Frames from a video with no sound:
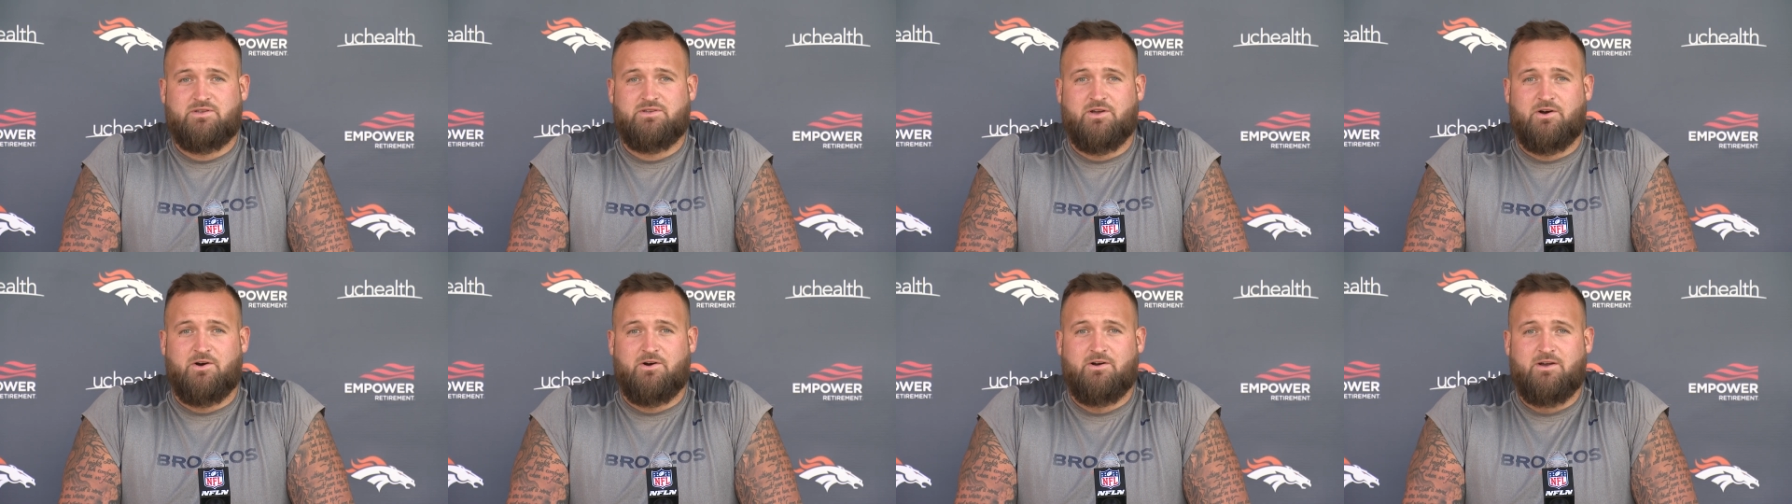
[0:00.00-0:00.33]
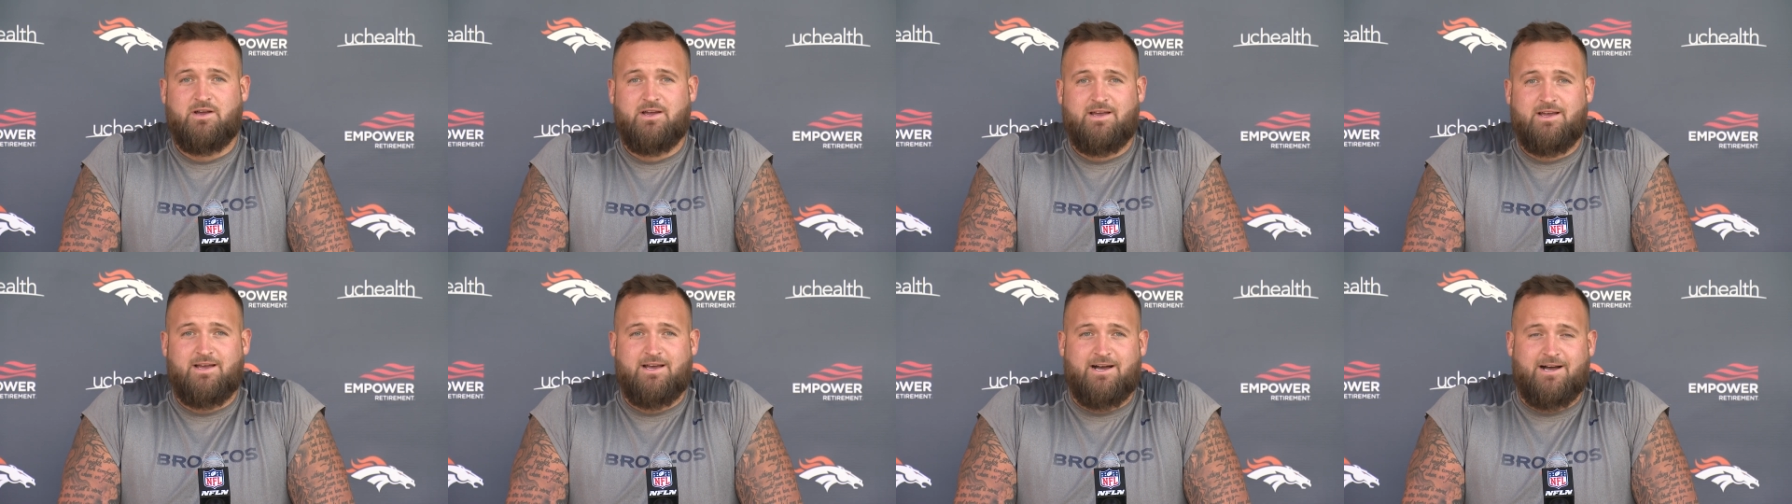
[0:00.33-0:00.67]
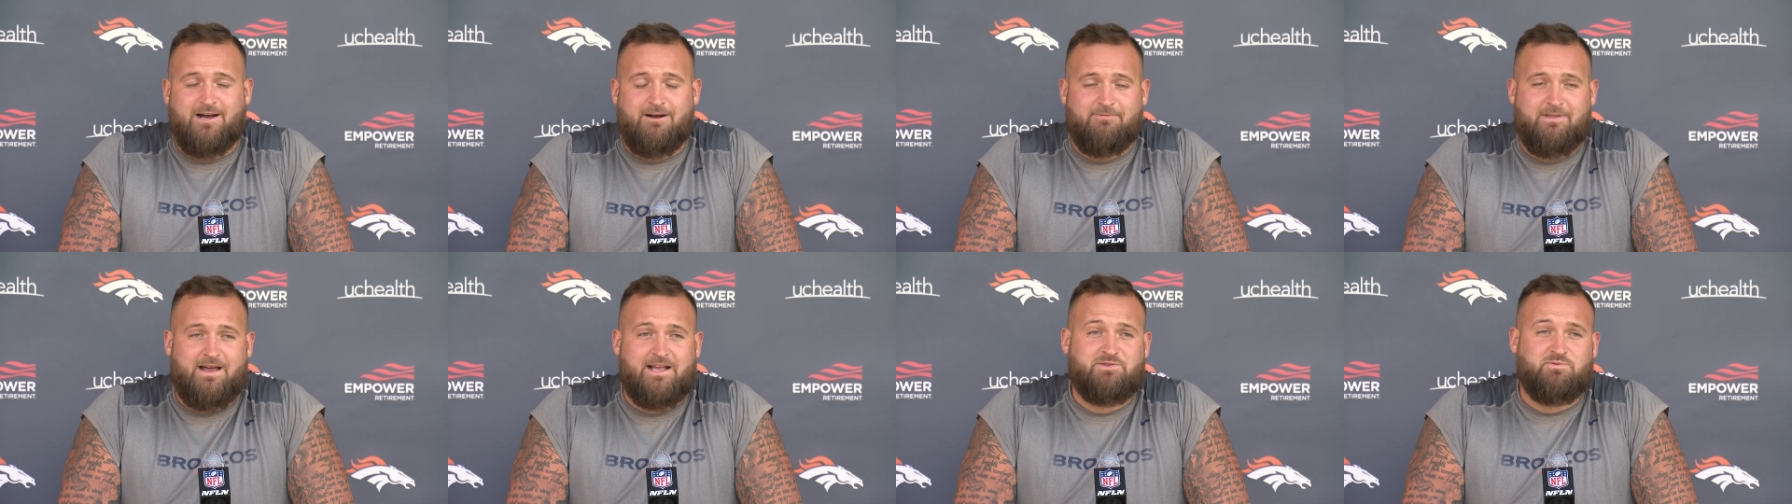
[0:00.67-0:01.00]
So
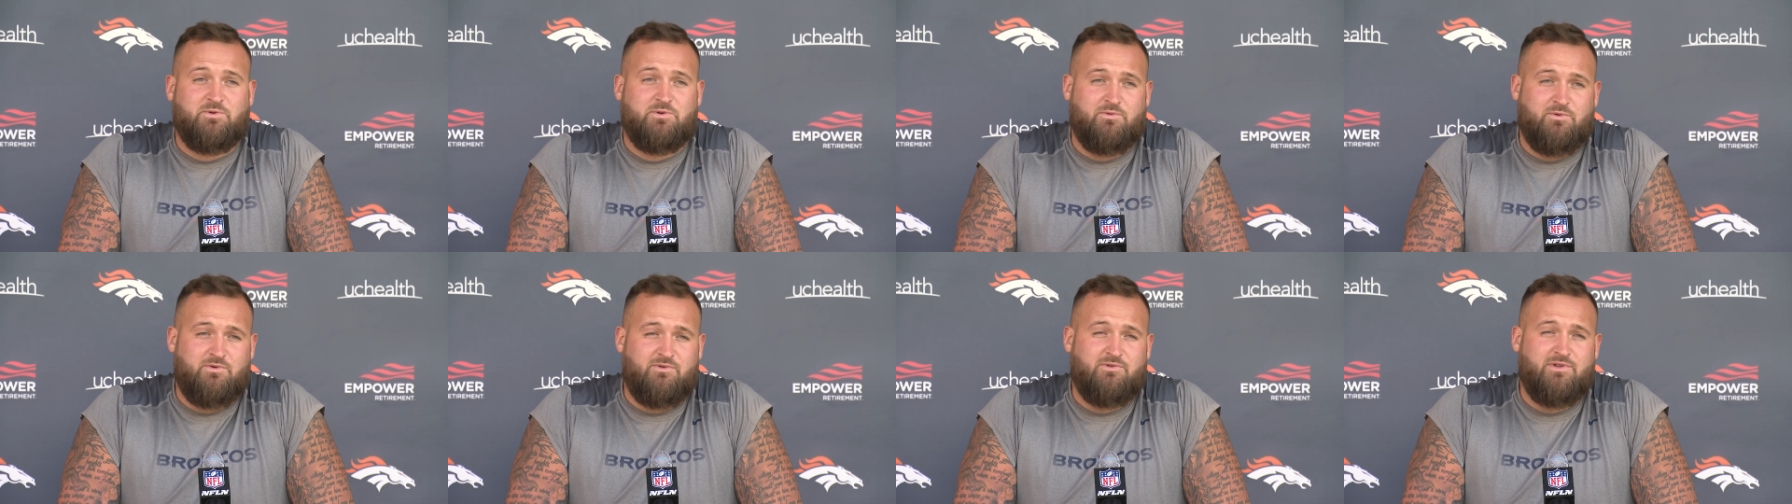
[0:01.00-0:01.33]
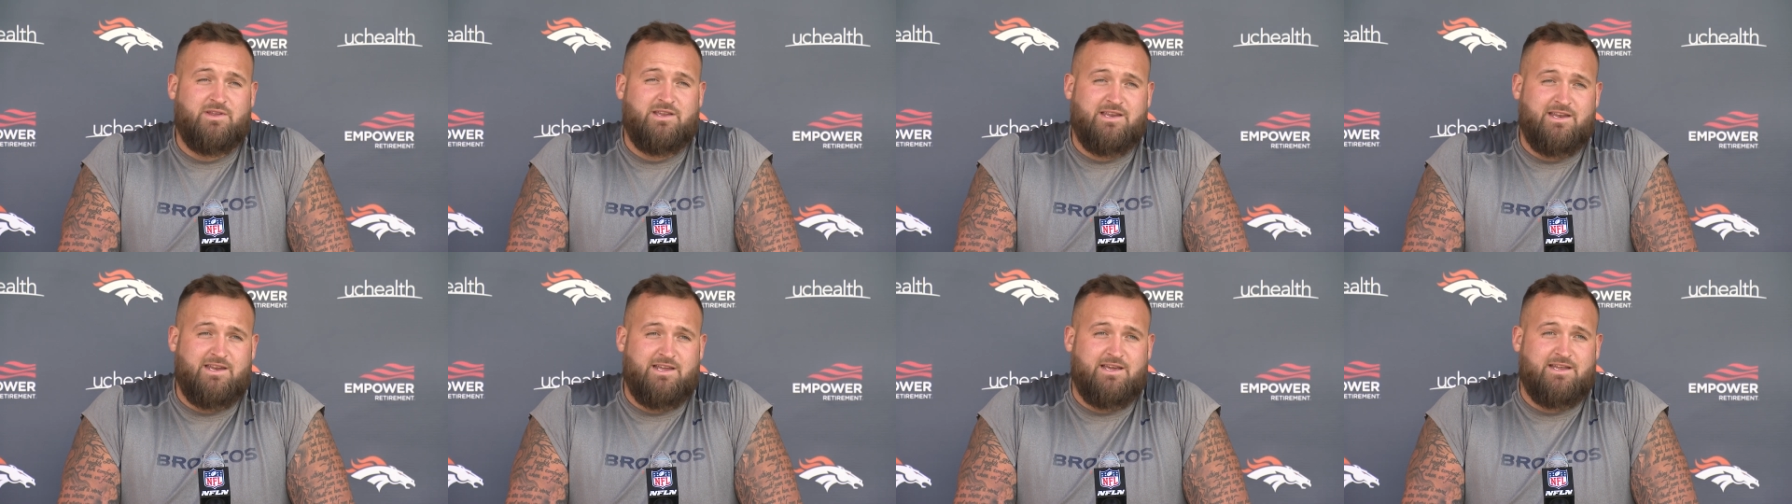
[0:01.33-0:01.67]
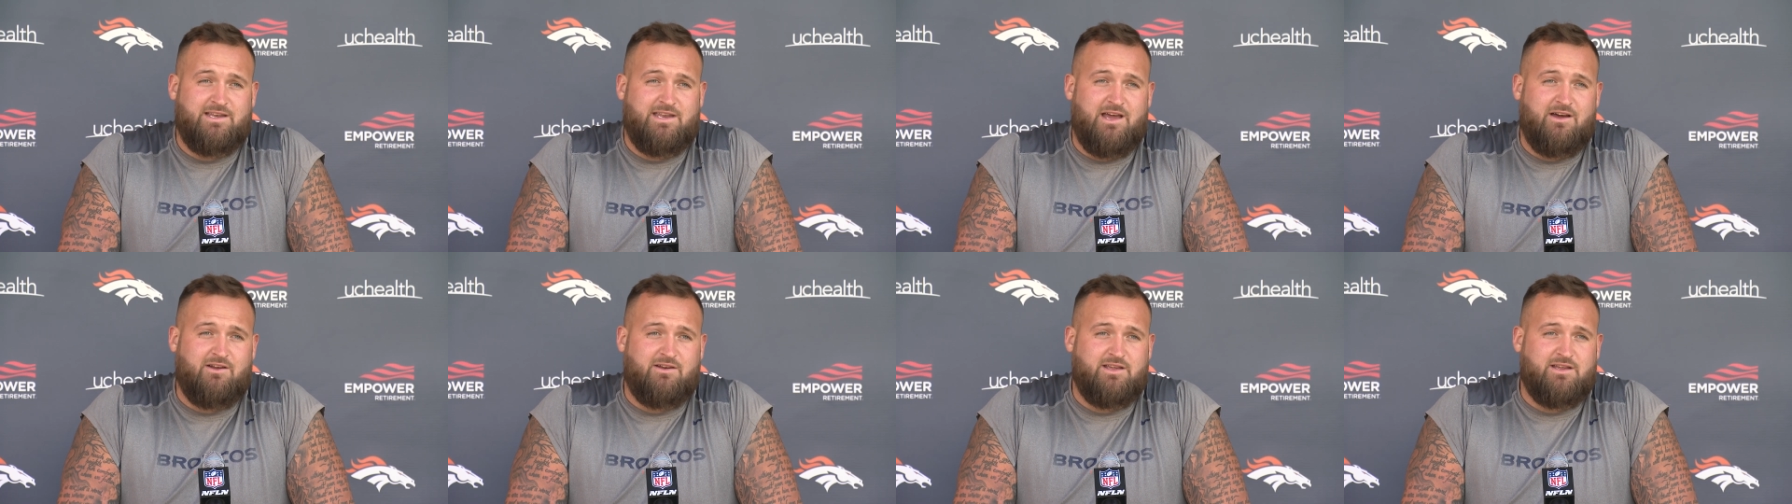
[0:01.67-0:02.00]
um, that's when we really need to
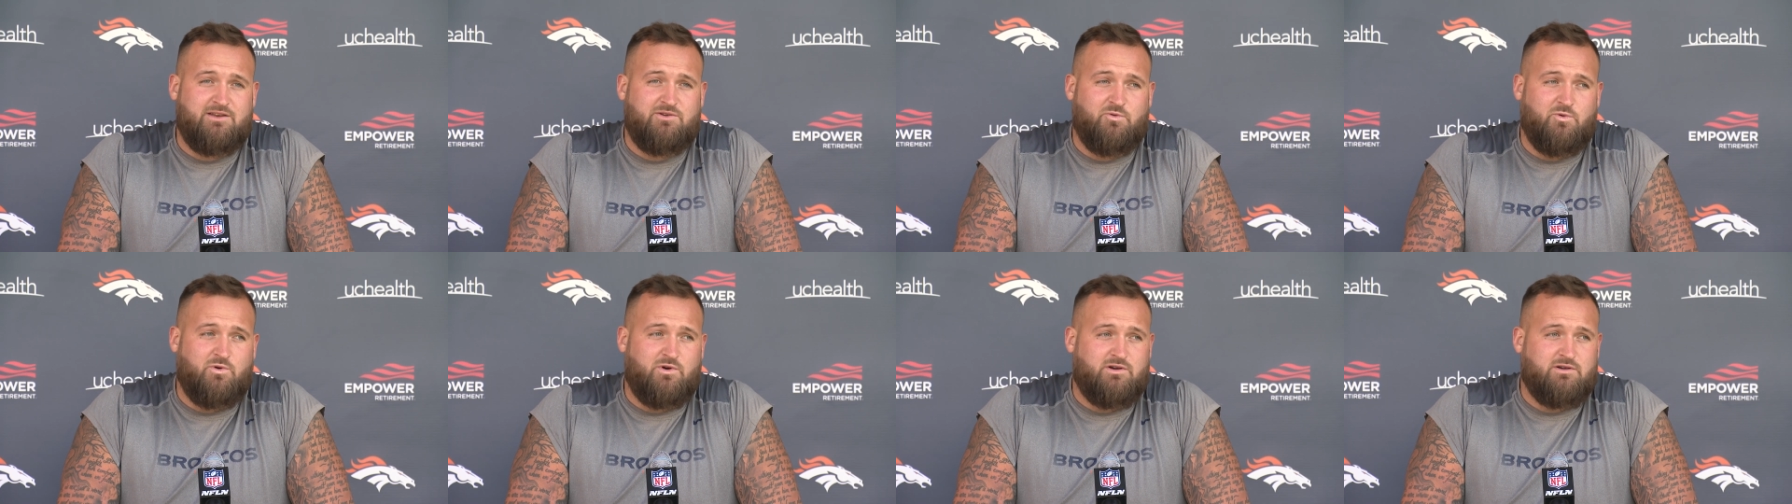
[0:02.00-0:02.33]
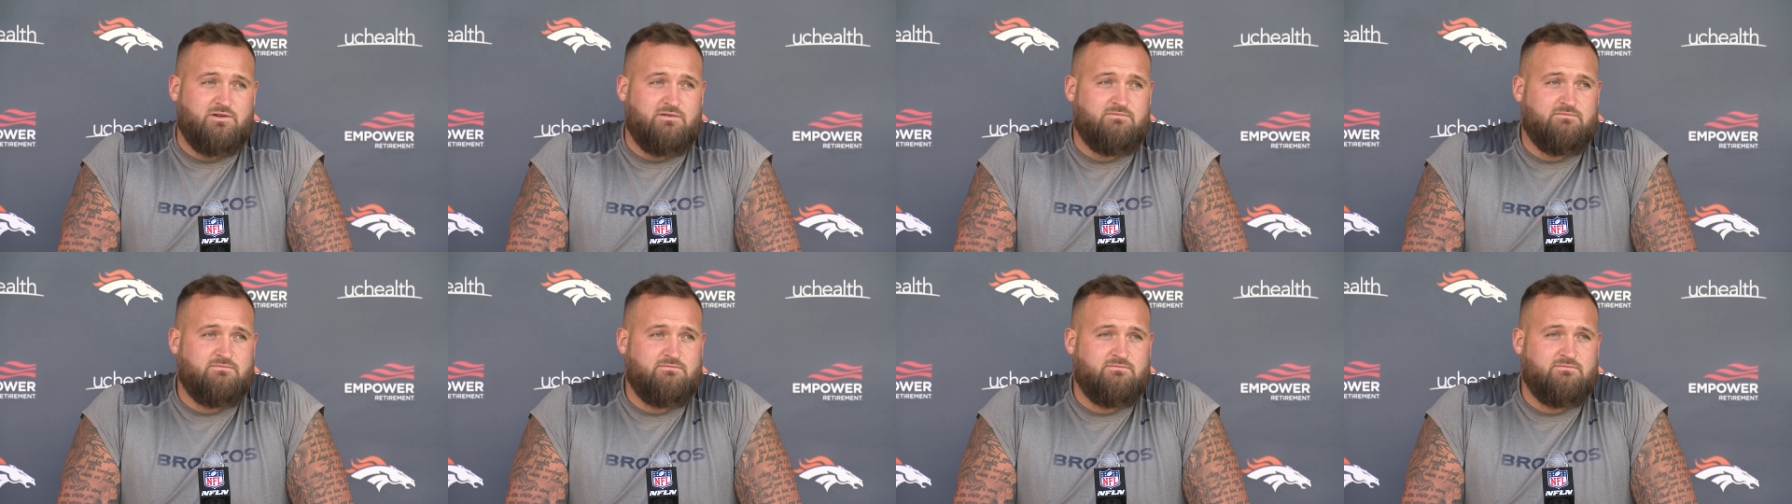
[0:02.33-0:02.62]
get down and get to work.